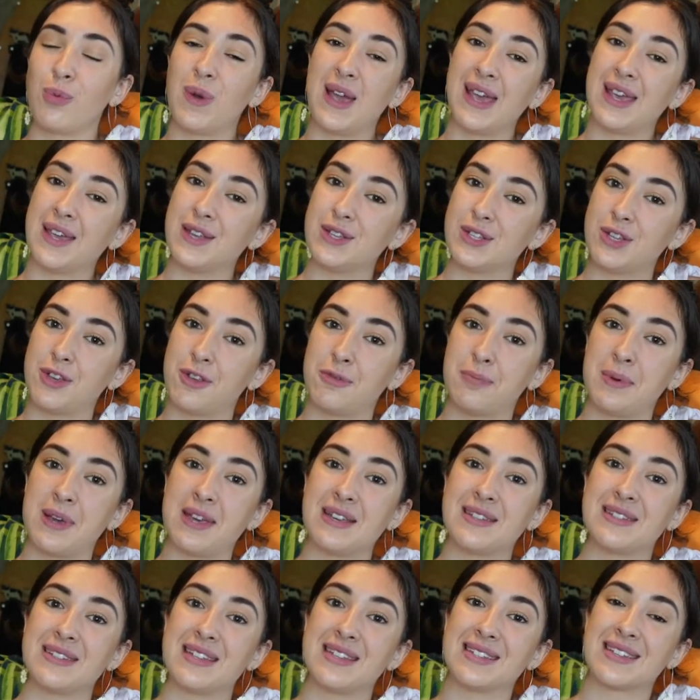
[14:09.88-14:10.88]
Waken
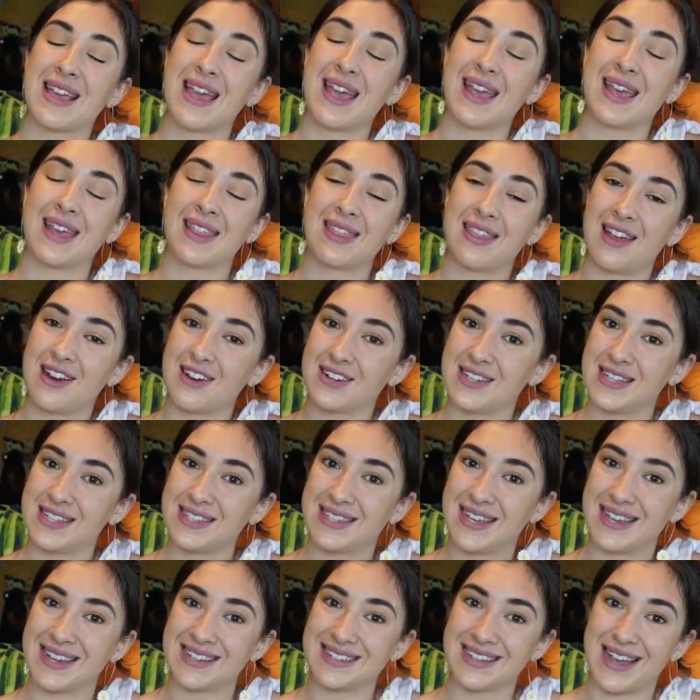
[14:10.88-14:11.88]
toothpaste is getting a
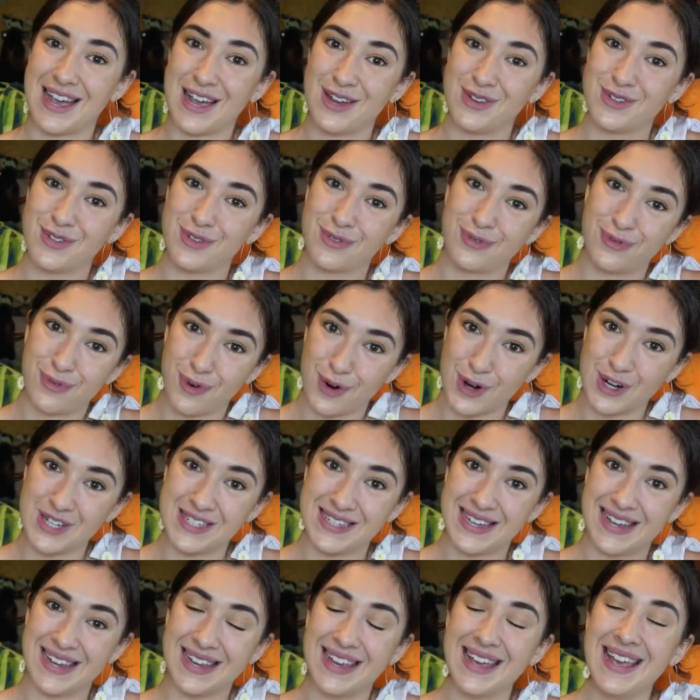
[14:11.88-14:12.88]
36 out of
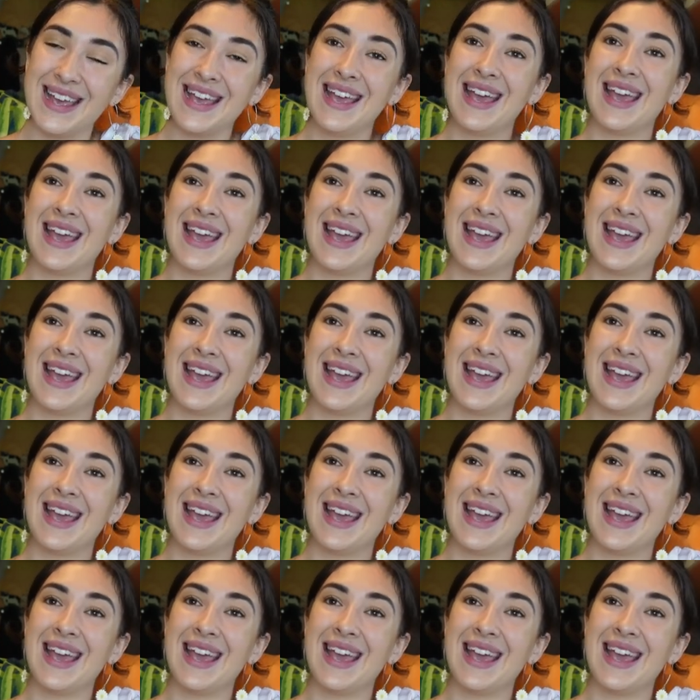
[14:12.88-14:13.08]
40.